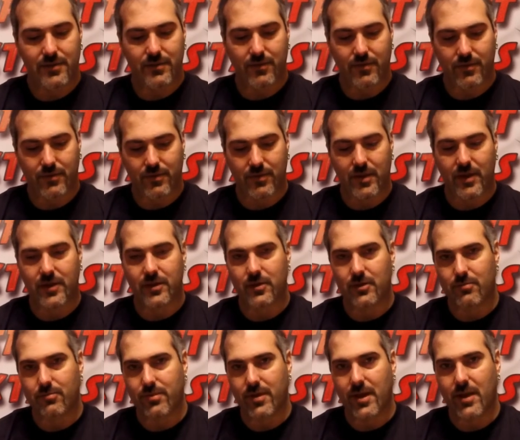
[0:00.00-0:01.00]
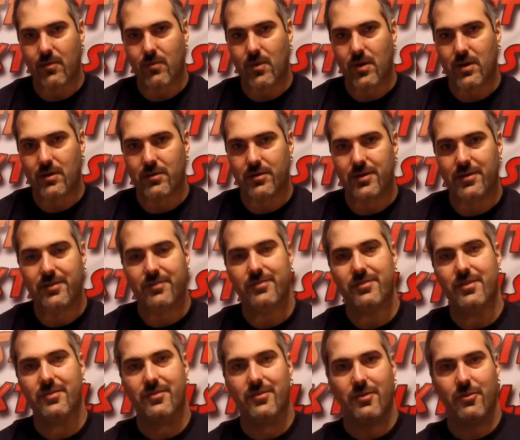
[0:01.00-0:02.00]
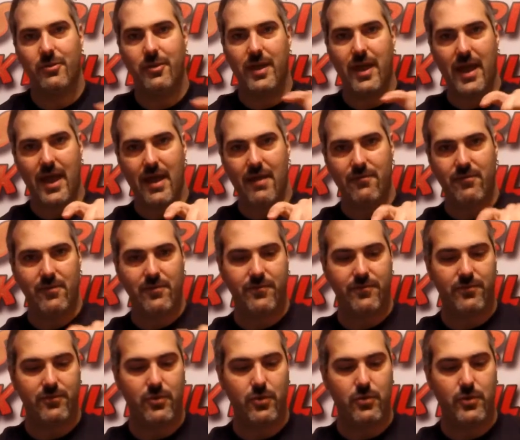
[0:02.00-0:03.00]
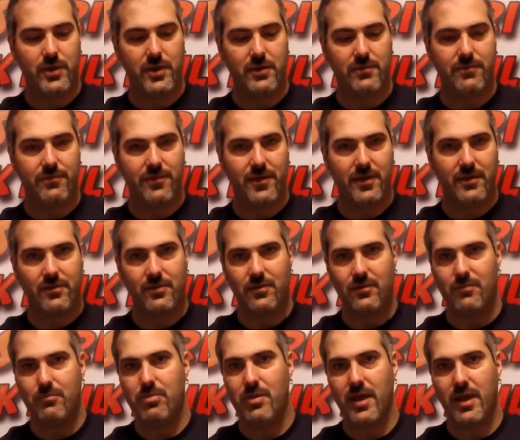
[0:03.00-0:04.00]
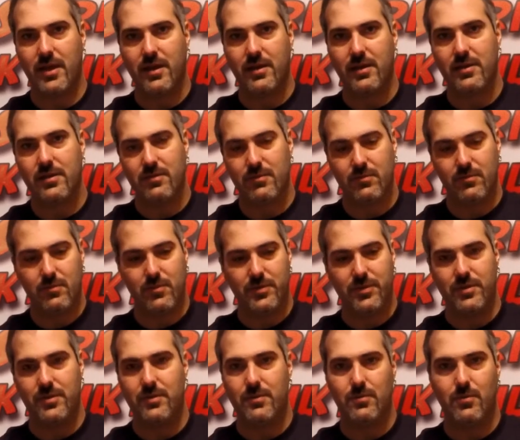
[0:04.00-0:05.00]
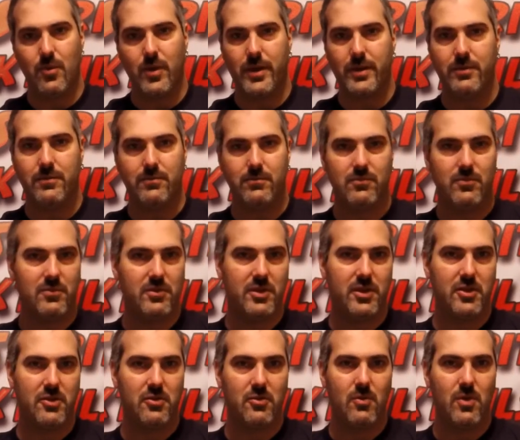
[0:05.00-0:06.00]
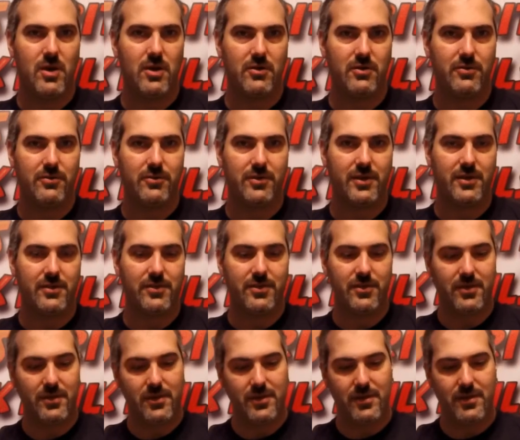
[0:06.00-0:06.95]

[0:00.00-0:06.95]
So you got your black water. It doesn't necessarily have a floating effect of black with the white, clear water underneath.